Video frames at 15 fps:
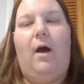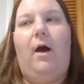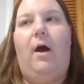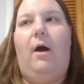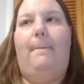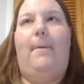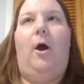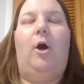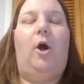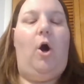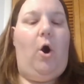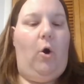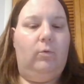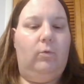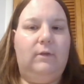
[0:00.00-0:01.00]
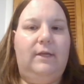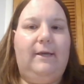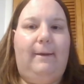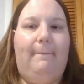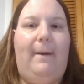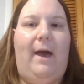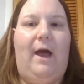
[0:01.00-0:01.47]
are only
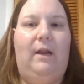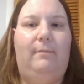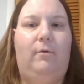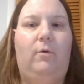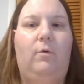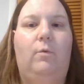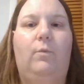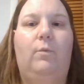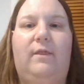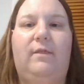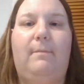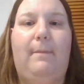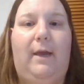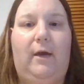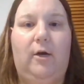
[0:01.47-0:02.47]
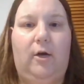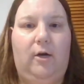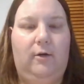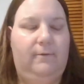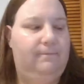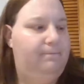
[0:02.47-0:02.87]
compatible with the Maker.